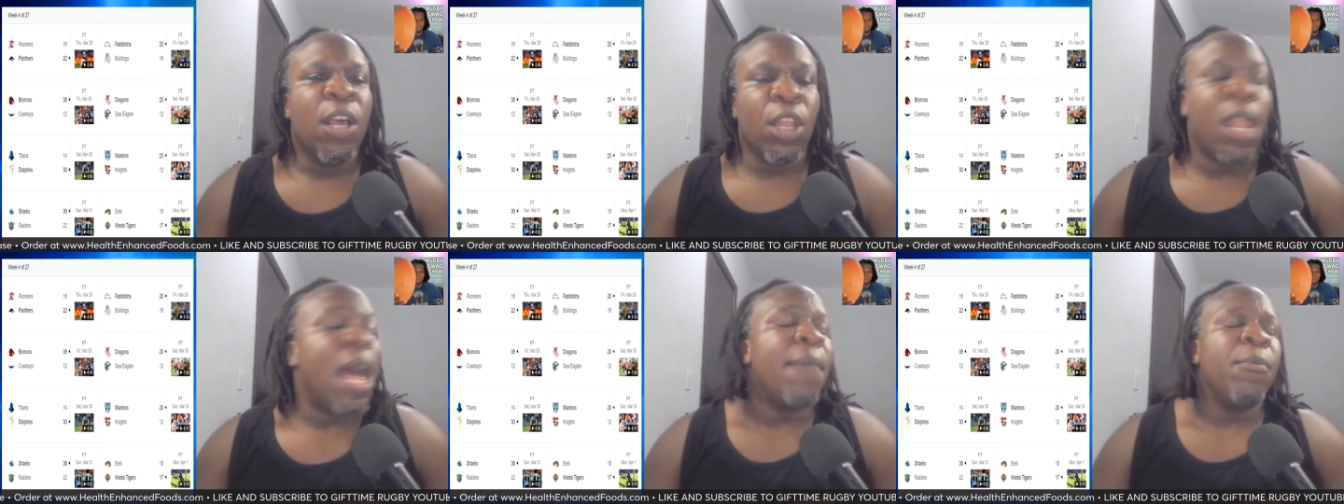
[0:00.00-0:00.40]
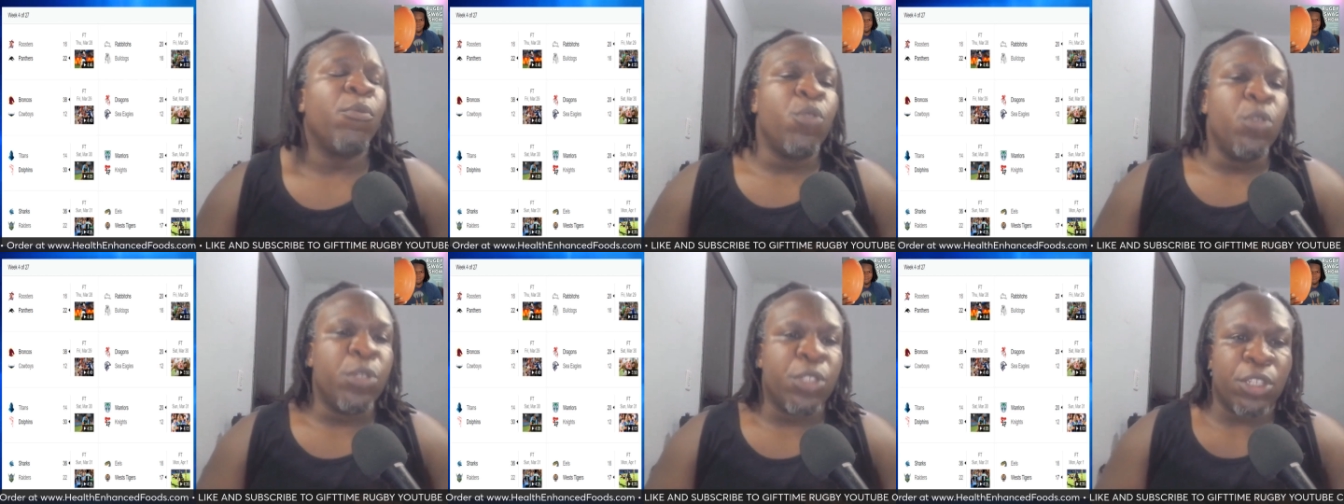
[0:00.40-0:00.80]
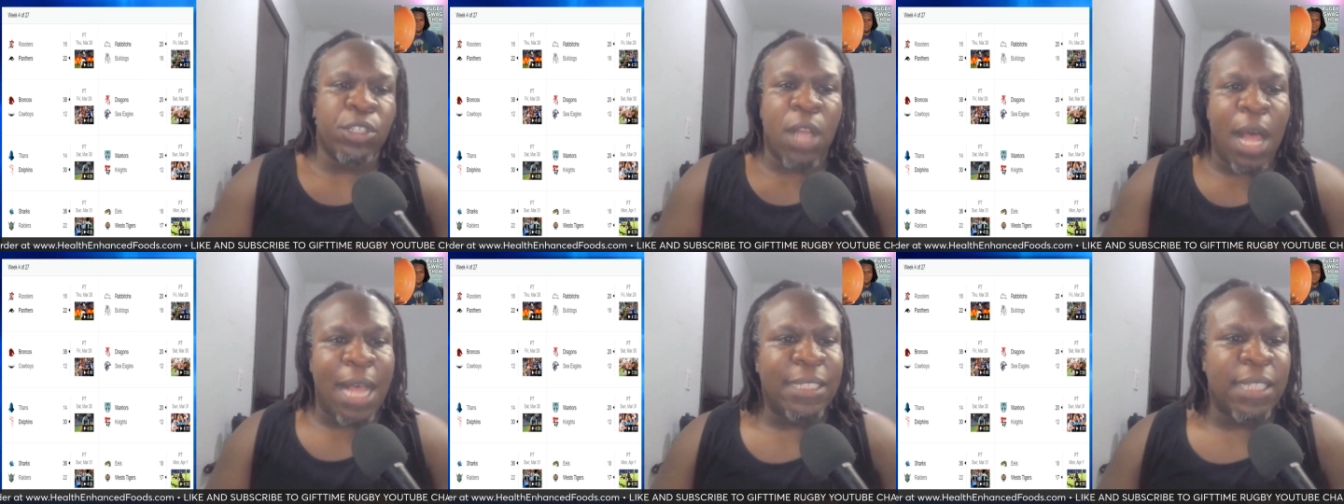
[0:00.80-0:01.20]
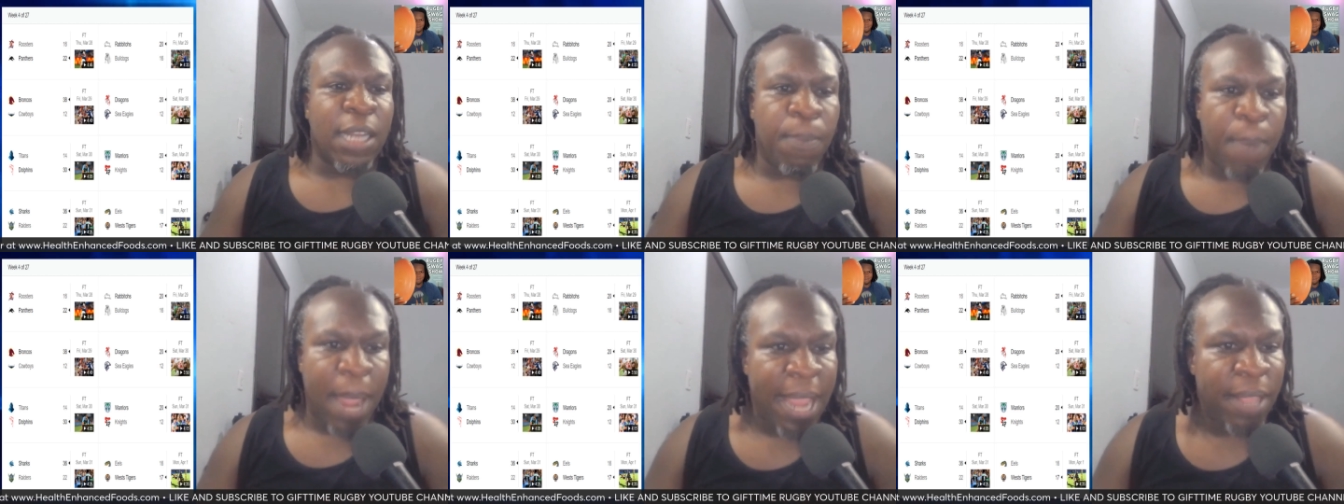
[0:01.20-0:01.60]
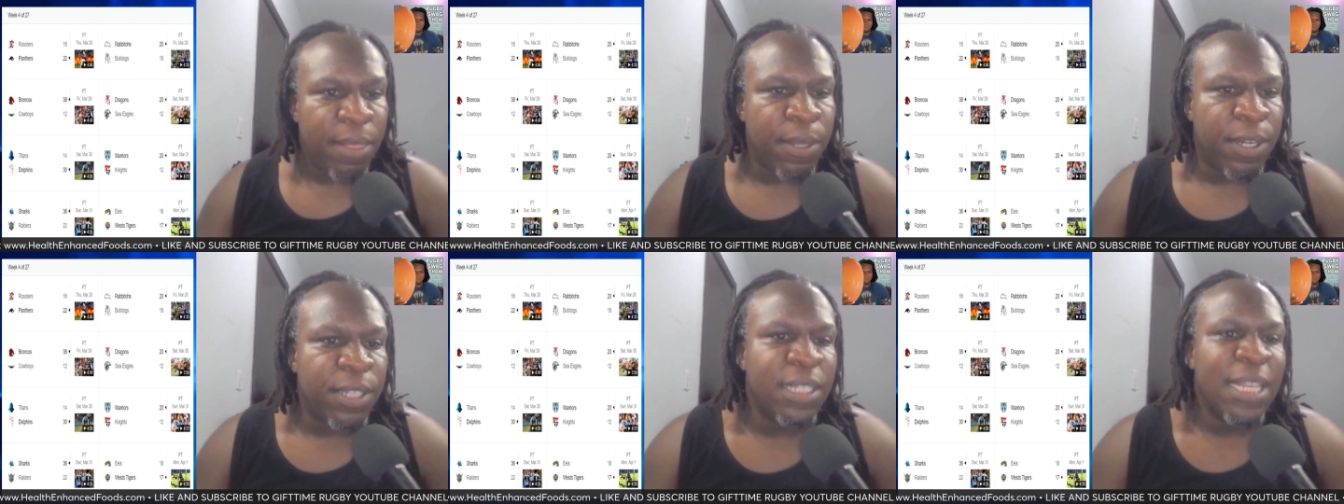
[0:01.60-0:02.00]
Uh, Roosters lost to the
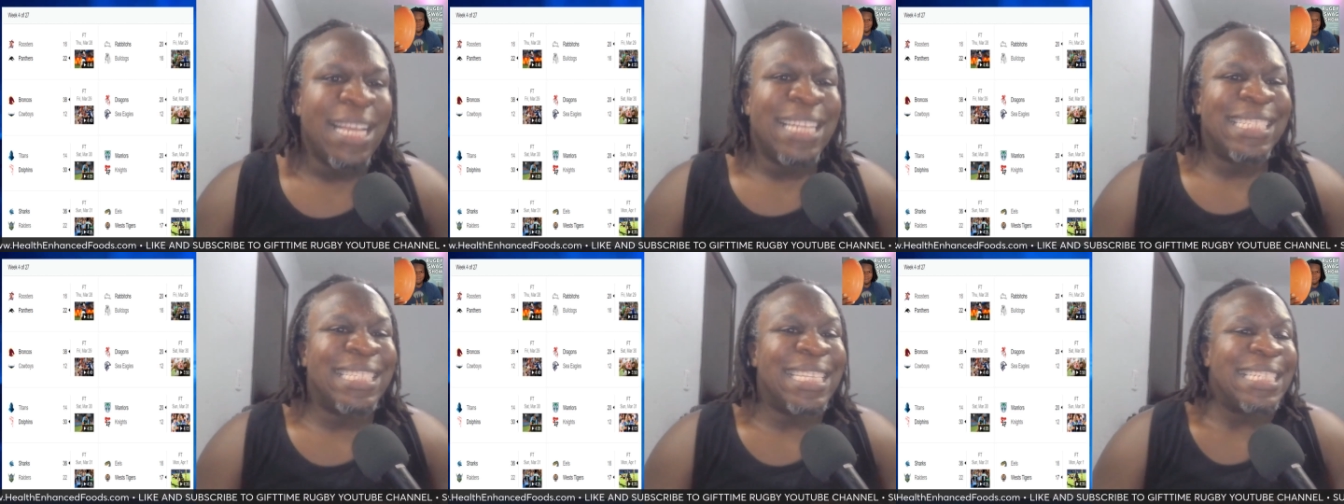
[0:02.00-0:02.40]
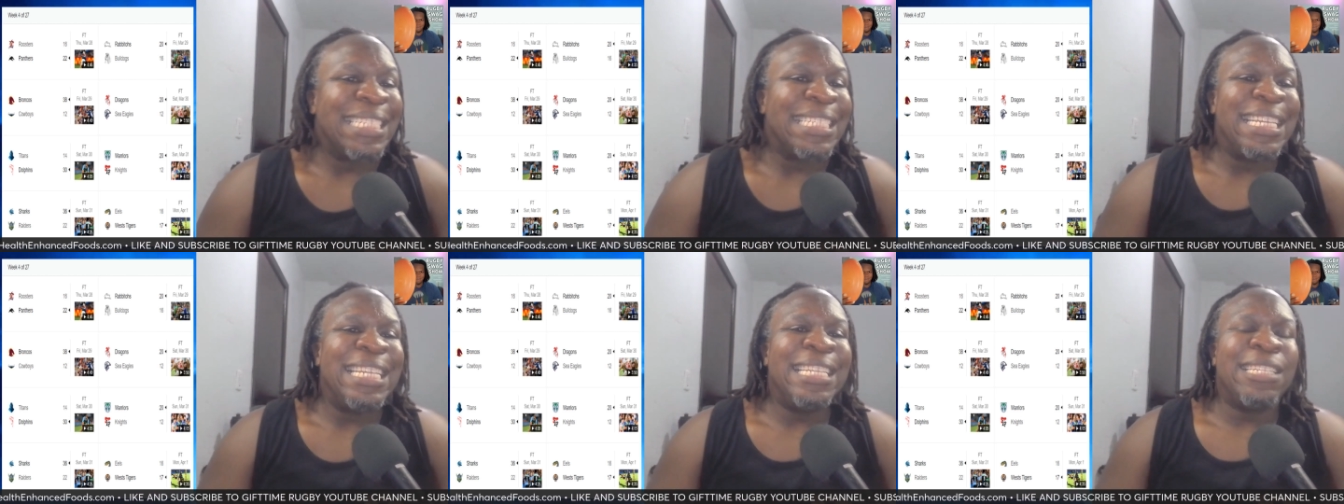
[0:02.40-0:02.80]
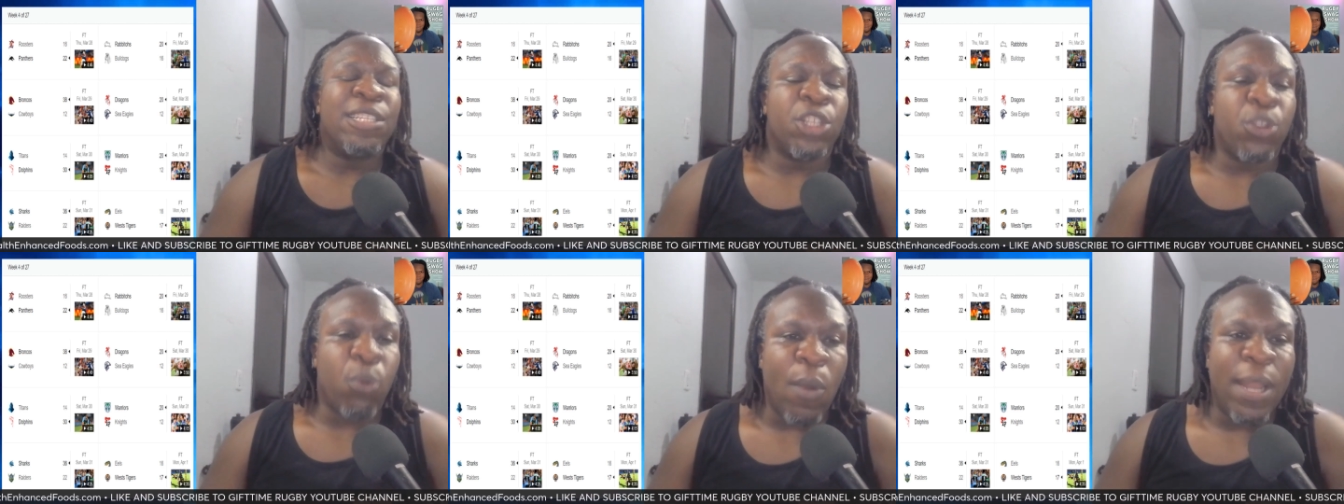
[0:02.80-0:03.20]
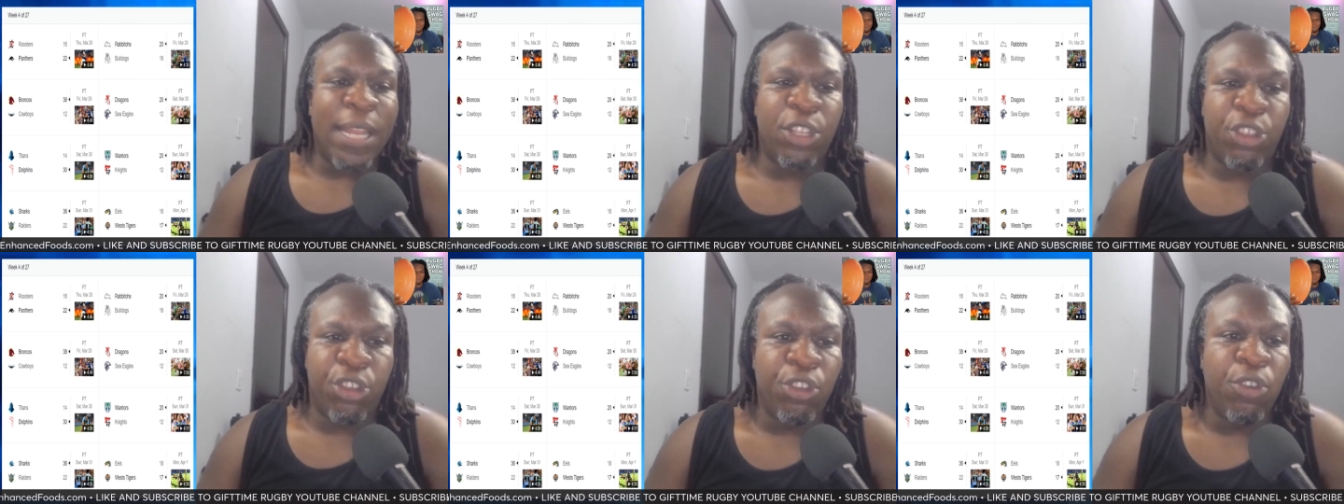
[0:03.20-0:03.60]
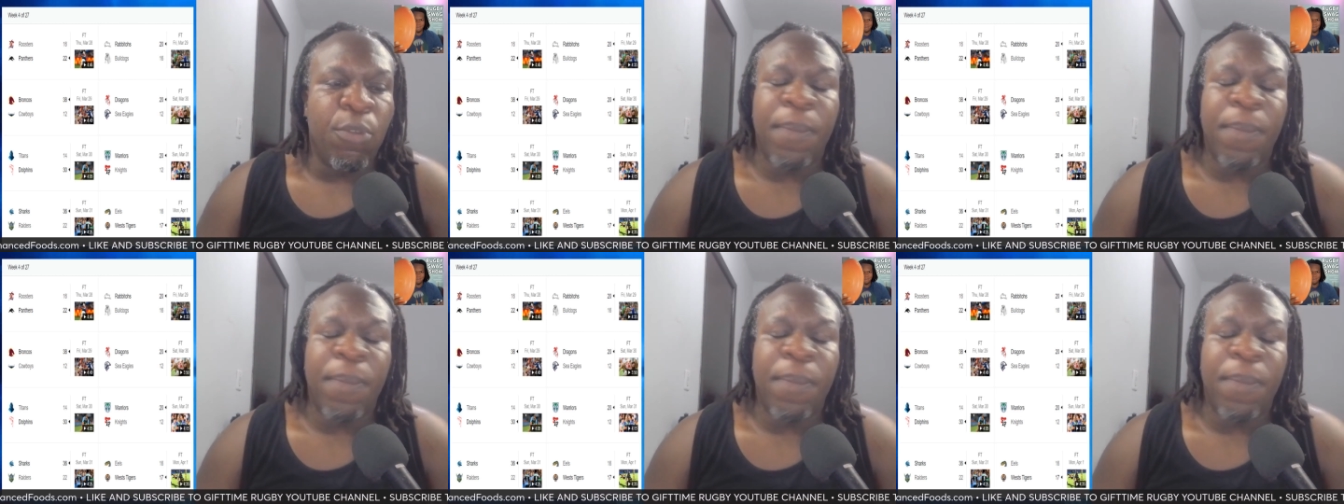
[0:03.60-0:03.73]
Panthers, 16 to 22.